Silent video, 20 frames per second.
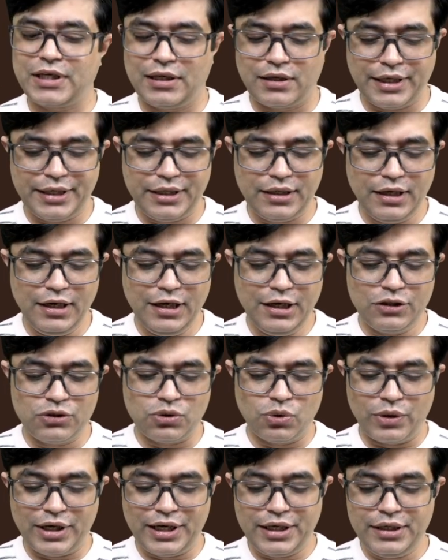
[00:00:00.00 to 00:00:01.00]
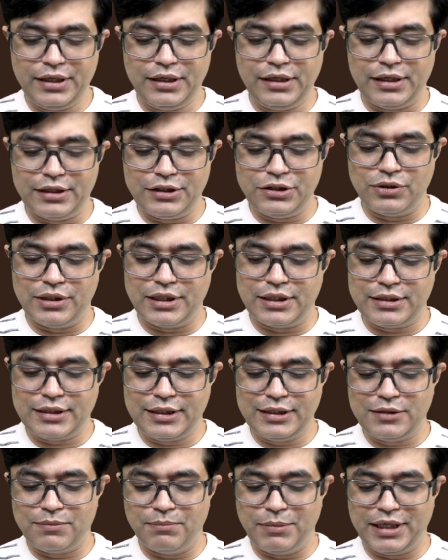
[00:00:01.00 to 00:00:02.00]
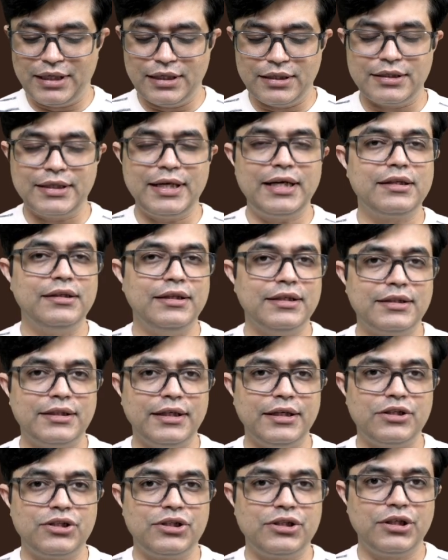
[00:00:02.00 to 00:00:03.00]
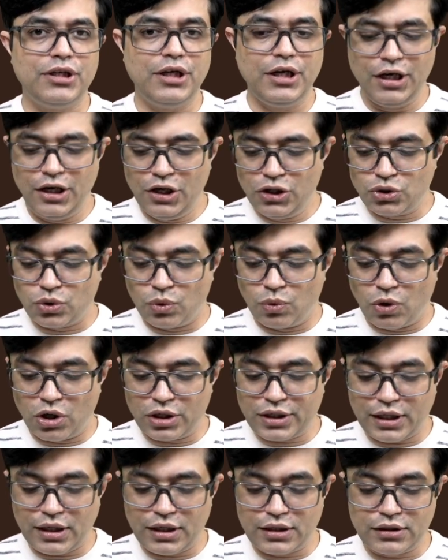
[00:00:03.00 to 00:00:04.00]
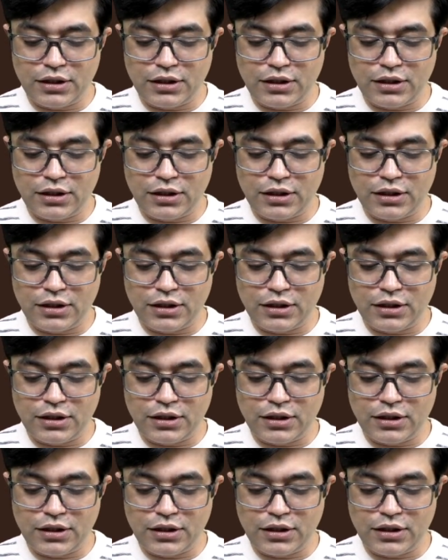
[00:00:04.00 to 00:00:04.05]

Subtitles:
Right? So, retinal angiogenesis begins at this age. So, what are